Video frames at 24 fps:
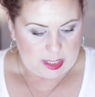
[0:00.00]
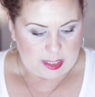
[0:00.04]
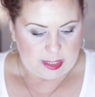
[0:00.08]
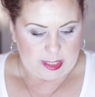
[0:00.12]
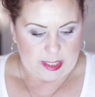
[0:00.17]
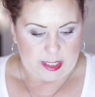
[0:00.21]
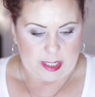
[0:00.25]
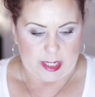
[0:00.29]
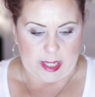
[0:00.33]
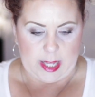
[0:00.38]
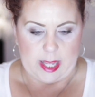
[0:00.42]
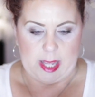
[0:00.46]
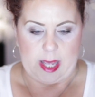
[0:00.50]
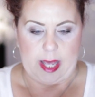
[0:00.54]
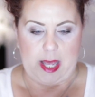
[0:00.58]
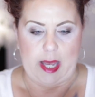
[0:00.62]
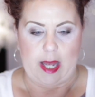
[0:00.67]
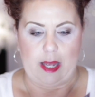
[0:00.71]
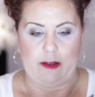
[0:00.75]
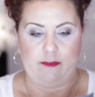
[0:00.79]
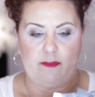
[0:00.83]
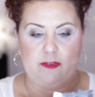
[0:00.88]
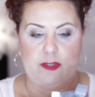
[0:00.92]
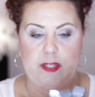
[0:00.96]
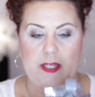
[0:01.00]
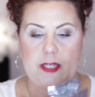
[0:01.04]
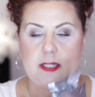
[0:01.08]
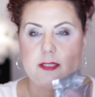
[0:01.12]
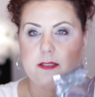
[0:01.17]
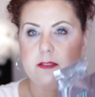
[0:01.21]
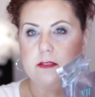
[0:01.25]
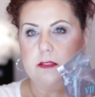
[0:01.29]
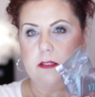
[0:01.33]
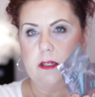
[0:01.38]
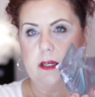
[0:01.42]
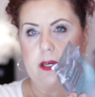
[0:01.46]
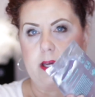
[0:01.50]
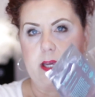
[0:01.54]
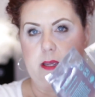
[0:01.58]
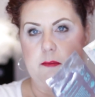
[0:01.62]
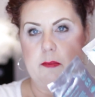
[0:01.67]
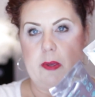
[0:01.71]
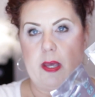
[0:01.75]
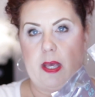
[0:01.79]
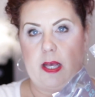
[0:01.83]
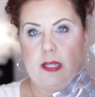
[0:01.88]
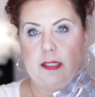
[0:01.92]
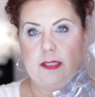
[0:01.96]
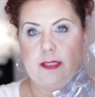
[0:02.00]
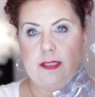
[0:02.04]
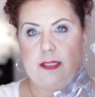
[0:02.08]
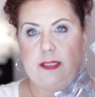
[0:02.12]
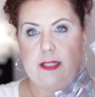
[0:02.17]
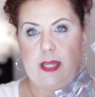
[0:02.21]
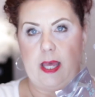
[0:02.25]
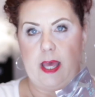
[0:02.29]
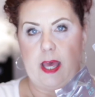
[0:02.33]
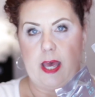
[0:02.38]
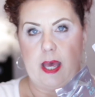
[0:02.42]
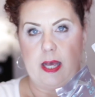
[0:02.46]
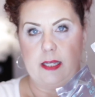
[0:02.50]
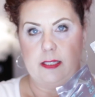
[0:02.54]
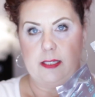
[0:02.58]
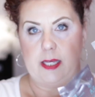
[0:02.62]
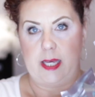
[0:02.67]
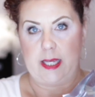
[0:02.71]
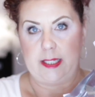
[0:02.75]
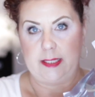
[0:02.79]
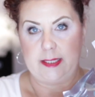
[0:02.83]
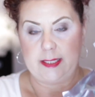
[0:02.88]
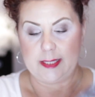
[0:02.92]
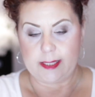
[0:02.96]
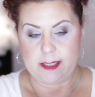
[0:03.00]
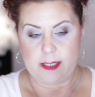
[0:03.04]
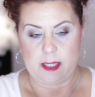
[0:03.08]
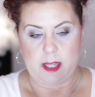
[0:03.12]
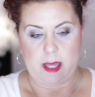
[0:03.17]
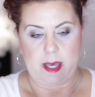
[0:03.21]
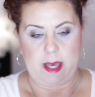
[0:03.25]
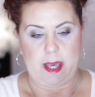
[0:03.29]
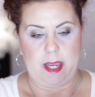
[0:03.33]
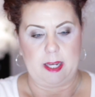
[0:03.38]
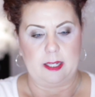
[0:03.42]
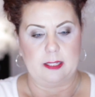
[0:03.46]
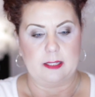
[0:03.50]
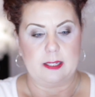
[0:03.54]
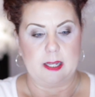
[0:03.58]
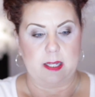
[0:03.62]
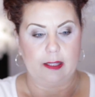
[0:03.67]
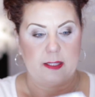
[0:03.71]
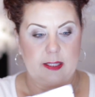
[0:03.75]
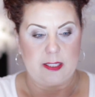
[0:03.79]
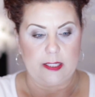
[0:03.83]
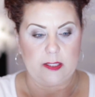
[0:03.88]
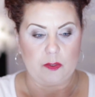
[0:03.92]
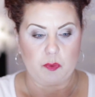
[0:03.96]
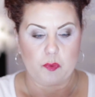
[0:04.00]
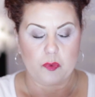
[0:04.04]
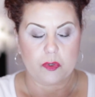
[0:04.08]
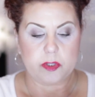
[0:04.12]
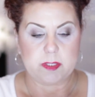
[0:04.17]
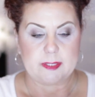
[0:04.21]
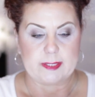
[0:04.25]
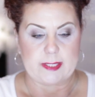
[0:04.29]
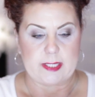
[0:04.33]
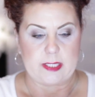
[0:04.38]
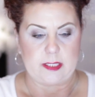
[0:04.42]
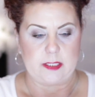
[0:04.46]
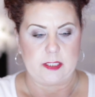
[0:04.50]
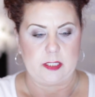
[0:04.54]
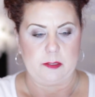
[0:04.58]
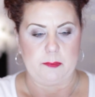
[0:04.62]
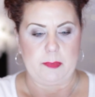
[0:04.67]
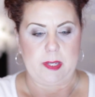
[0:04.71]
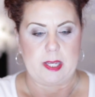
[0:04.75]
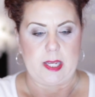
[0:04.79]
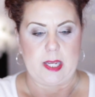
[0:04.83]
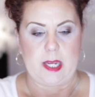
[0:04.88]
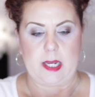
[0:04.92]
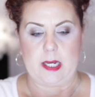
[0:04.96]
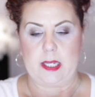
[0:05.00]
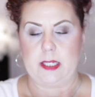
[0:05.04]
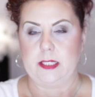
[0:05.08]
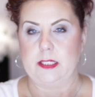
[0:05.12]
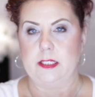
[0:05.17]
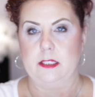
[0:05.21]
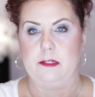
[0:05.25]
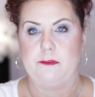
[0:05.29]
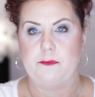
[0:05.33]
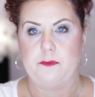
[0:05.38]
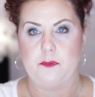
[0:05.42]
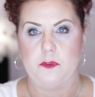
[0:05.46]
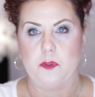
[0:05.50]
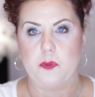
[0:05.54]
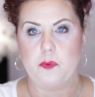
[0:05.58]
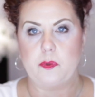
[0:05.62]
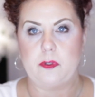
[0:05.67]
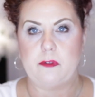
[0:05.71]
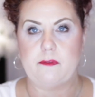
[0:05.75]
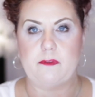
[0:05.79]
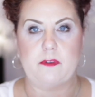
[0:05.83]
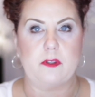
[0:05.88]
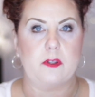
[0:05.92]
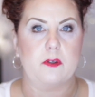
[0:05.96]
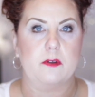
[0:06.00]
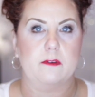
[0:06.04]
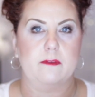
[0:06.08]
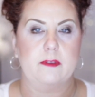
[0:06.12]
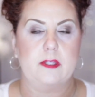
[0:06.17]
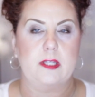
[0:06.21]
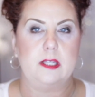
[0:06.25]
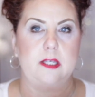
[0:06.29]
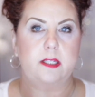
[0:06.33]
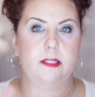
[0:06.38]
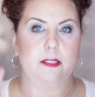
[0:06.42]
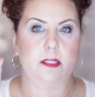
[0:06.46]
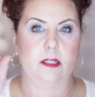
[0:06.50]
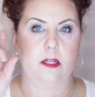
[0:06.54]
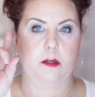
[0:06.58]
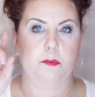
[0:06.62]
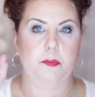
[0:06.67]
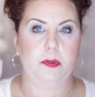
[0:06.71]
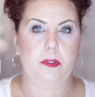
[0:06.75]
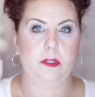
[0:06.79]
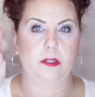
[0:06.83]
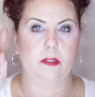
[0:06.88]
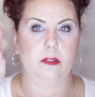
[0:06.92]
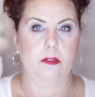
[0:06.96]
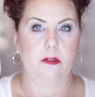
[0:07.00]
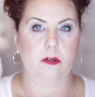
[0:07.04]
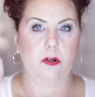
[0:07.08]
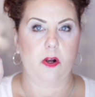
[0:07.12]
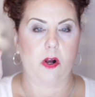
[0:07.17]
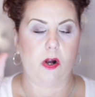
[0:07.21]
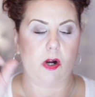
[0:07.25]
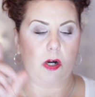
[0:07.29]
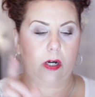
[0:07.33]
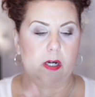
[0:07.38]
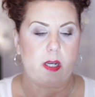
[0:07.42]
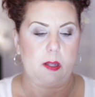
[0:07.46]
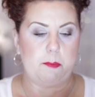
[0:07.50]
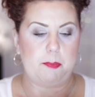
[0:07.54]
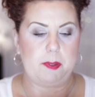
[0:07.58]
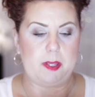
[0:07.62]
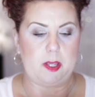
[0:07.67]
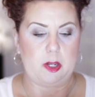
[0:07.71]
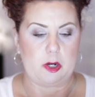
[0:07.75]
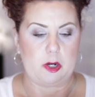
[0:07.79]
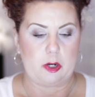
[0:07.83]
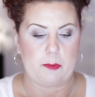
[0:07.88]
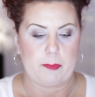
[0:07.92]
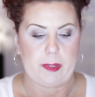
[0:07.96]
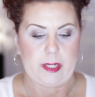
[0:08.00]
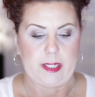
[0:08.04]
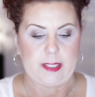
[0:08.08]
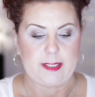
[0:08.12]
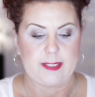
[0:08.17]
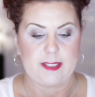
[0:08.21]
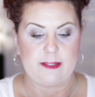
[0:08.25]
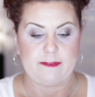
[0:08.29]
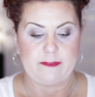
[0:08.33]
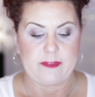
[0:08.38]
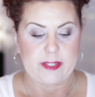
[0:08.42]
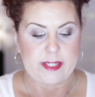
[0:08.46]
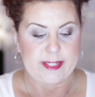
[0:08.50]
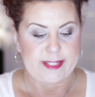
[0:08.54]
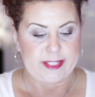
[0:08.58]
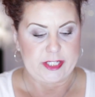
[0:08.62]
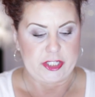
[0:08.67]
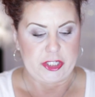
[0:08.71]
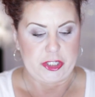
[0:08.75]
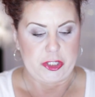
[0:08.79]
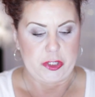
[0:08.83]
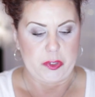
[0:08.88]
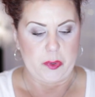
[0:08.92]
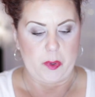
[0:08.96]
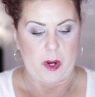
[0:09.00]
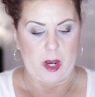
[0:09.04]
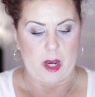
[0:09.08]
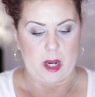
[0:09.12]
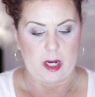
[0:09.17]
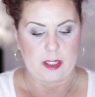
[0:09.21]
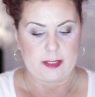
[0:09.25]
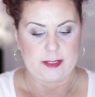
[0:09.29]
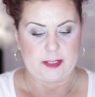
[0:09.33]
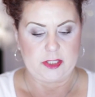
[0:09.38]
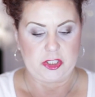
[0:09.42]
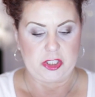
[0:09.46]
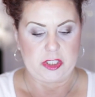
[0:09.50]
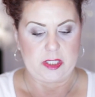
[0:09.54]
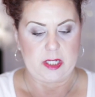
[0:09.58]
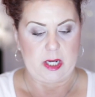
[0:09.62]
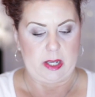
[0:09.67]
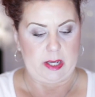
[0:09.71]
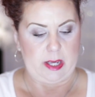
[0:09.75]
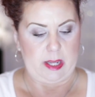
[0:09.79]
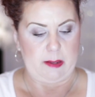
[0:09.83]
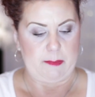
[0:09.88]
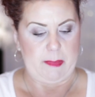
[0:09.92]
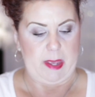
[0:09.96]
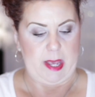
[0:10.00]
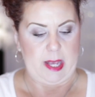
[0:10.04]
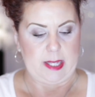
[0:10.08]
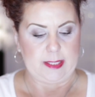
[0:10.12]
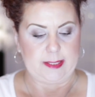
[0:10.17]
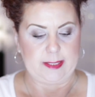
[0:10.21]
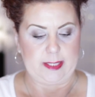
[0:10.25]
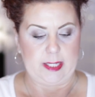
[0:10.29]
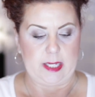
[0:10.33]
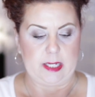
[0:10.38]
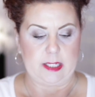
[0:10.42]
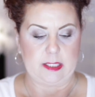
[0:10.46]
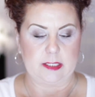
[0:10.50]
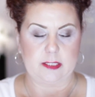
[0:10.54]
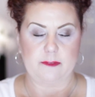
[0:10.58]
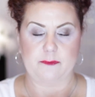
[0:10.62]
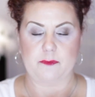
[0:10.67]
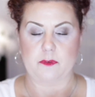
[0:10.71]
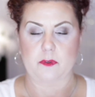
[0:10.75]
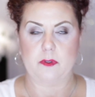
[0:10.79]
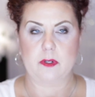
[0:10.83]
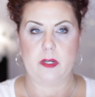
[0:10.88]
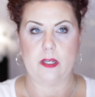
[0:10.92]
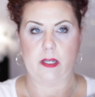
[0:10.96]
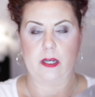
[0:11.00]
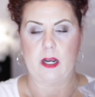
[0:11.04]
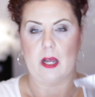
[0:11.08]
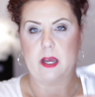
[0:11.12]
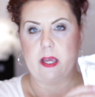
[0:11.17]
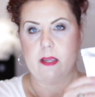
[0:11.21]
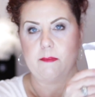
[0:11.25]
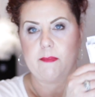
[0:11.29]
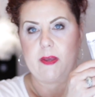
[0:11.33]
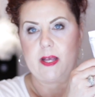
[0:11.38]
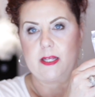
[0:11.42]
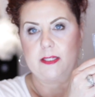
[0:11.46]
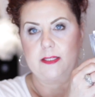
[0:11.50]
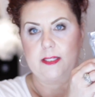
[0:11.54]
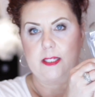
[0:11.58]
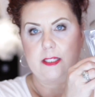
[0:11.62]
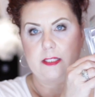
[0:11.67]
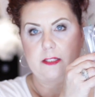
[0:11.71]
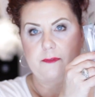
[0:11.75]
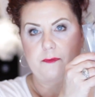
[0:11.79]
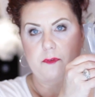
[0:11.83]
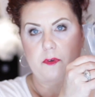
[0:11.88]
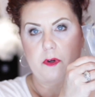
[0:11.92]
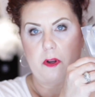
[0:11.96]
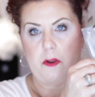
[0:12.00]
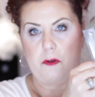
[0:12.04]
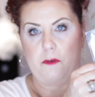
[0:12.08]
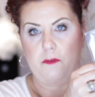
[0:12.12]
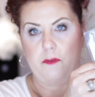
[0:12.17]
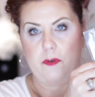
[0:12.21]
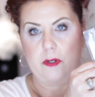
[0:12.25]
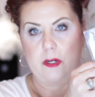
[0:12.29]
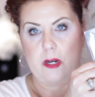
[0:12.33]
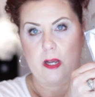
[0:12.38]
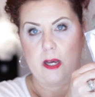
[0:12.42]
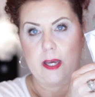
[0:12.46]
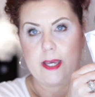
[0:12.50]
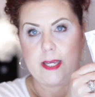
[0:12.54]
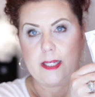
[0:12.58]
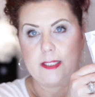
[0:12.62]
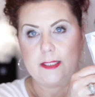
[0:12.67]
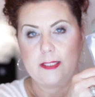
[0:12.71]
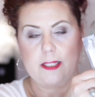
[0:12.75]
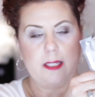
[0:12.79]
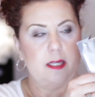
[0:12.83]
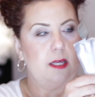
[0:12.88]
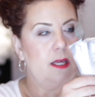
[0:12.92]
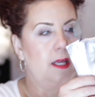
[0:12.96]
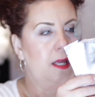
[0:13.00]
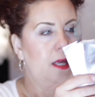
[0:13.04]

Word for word: And then I have these little eye masks that I did like. Now these were sent to me and I did a full review of these and I'll put a little card up here, but it's the V2 Oxygen Eye Mask and it's for an eye mask that's for overnight.